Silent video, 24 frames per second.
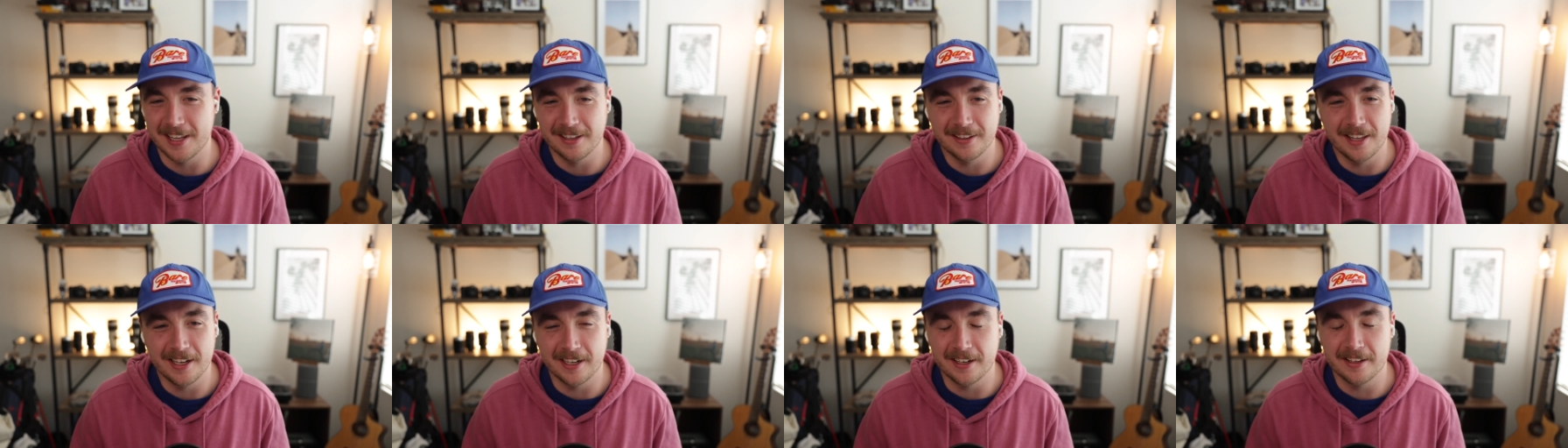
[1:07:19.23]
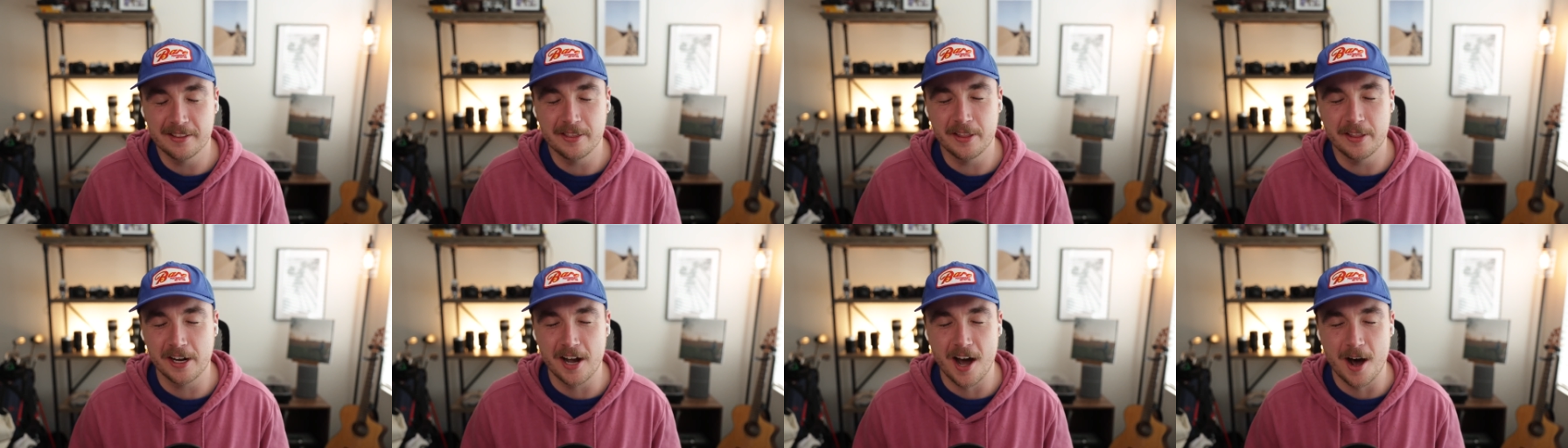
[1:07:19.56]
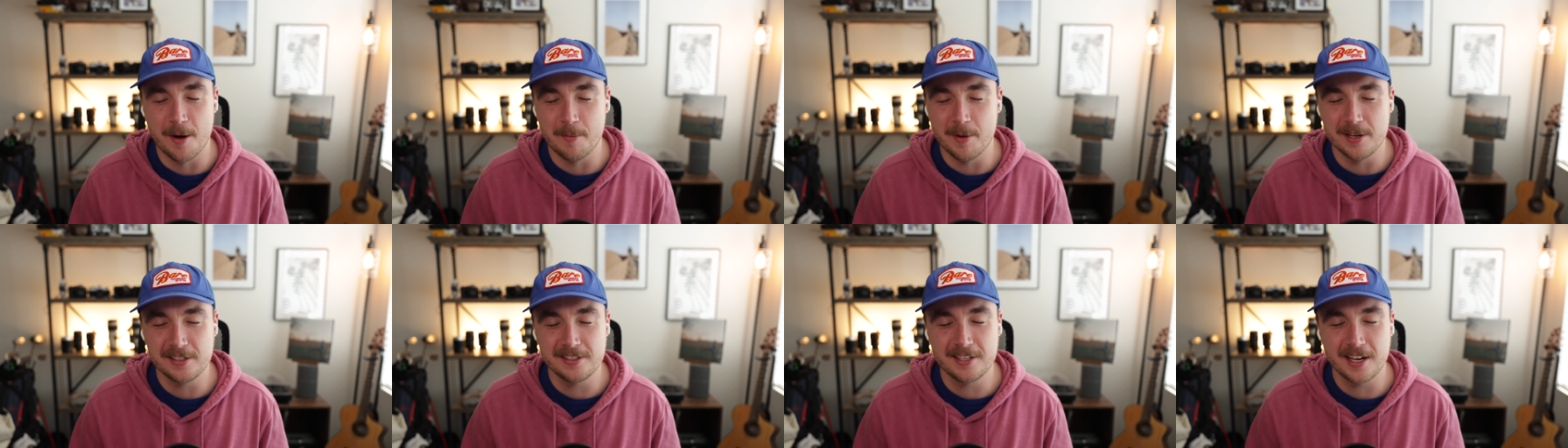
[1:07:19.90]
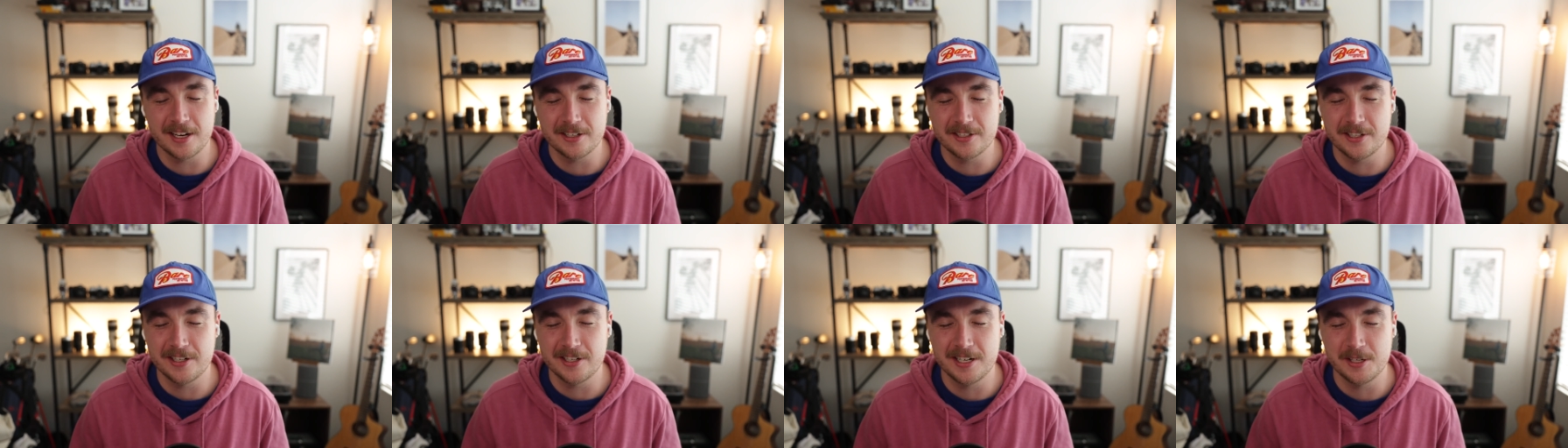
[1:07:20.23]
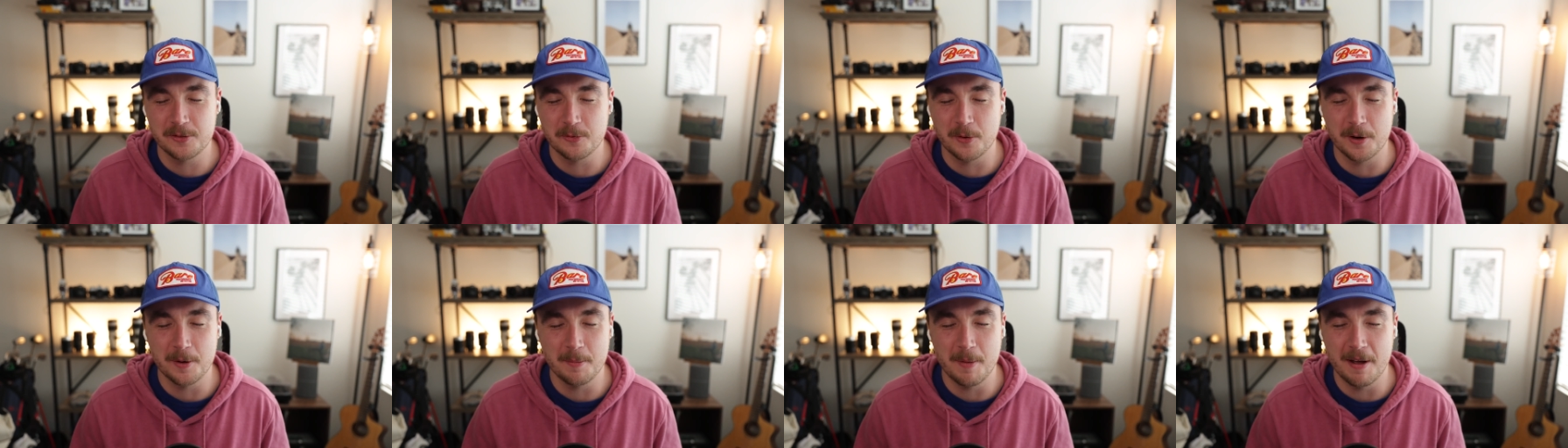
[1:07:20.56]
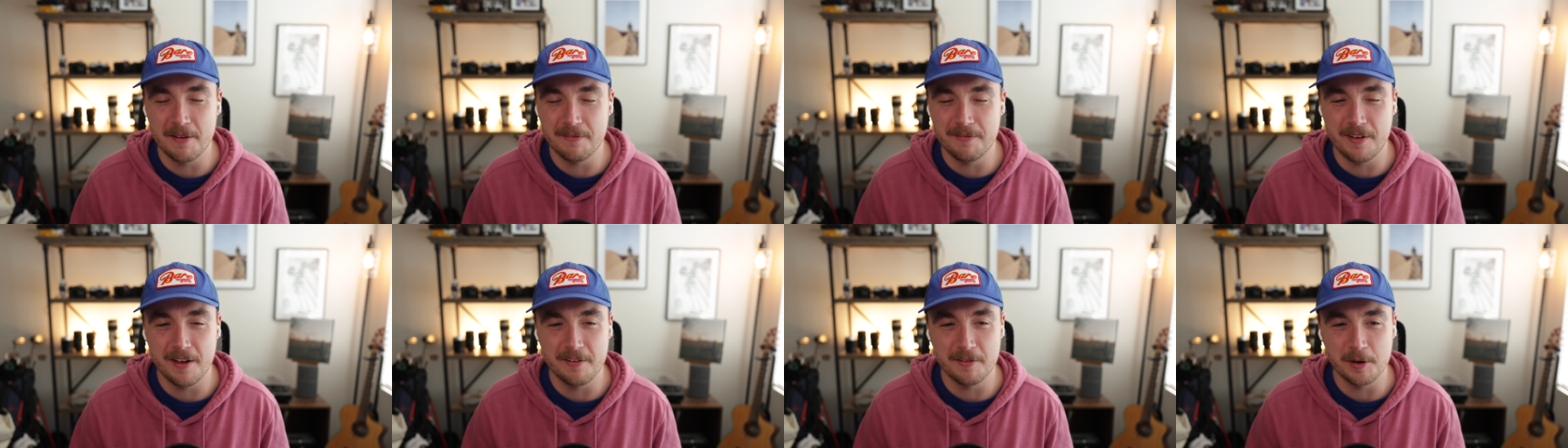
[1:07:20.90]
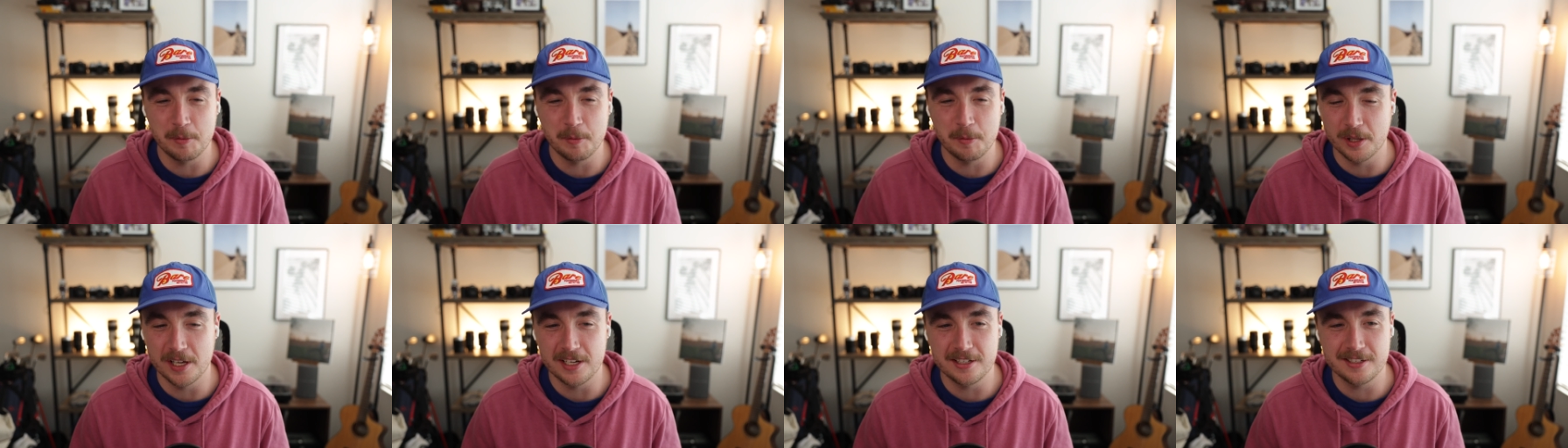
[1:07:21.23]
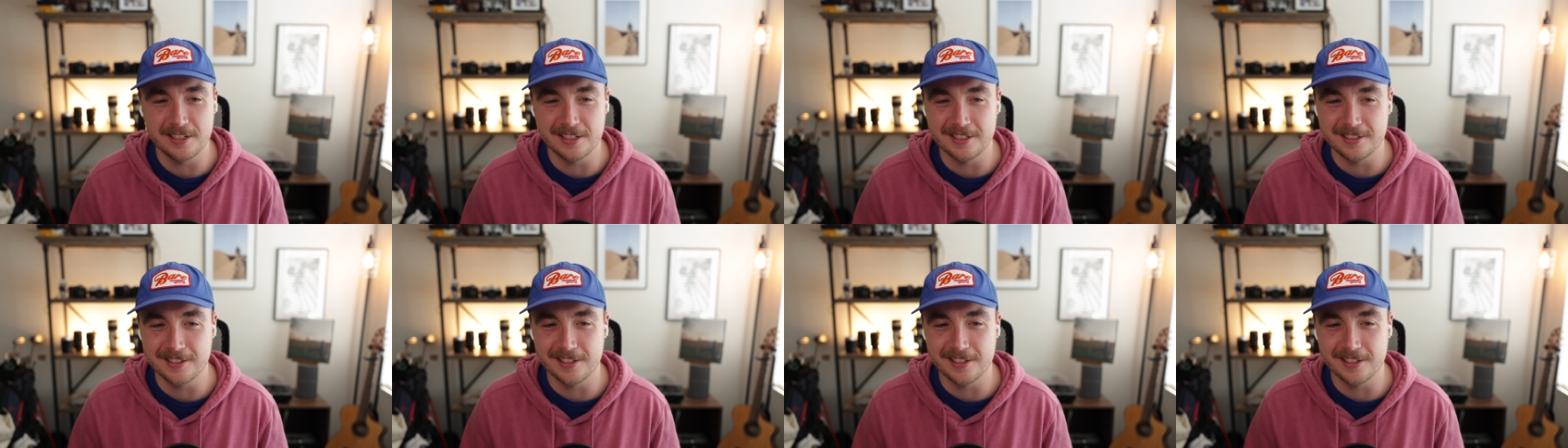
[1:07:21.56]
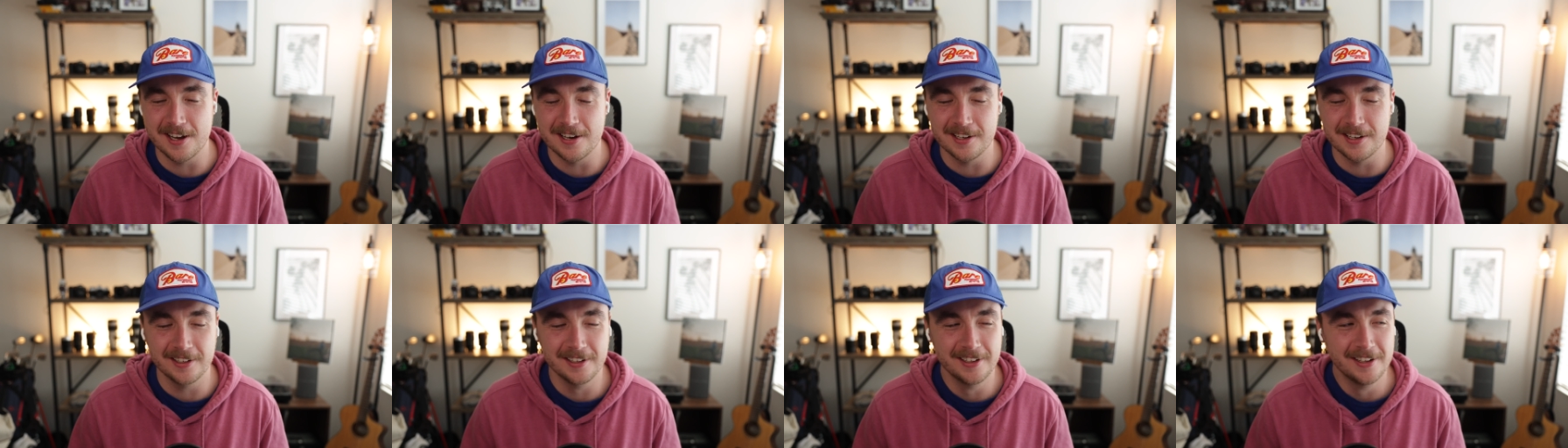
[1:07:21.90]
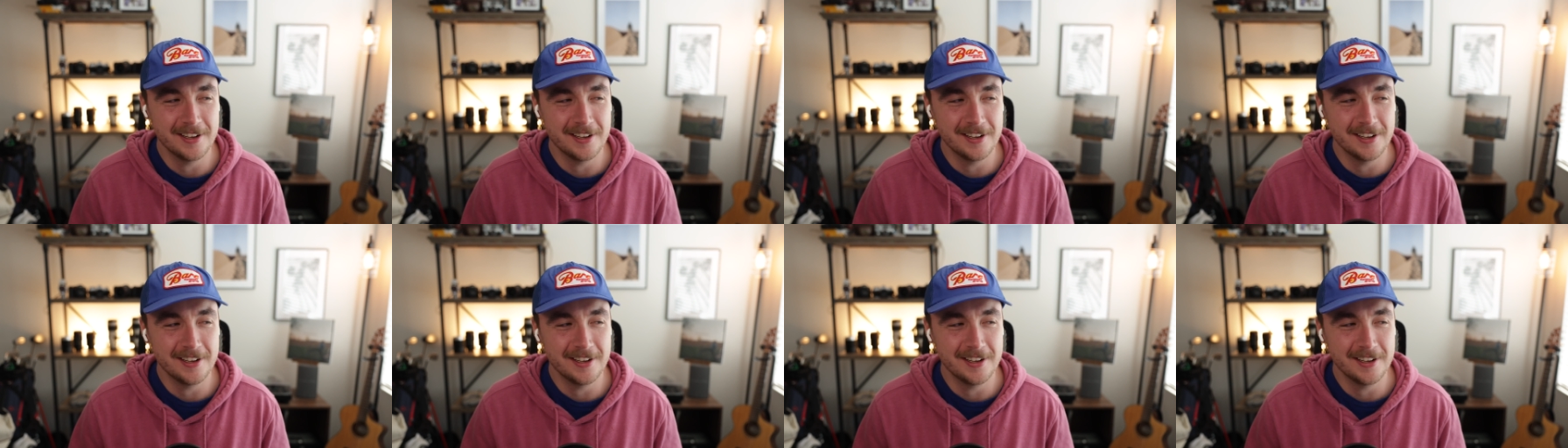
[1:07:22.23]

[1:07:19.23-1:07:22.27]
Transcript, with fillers: Like the comment section is one of my favorite places on